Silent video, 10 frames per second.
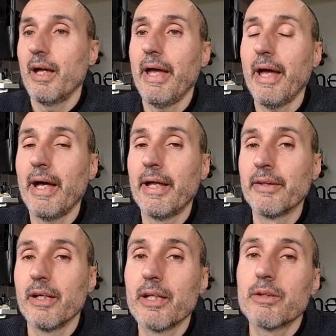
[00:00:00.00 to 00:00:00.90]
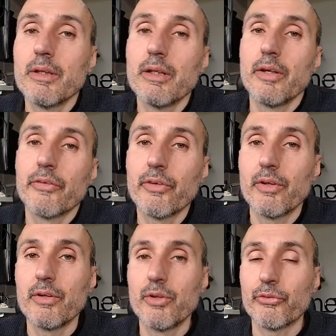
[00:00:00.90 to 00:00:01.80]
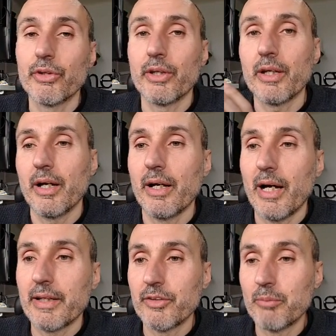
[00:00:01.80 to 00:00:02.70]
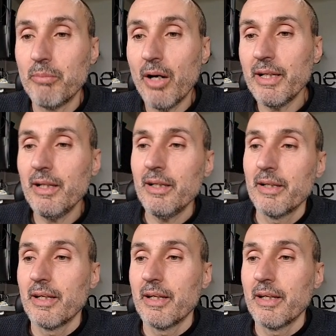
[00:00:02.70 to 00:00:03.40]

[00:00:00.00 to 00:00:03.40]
And it is using another model,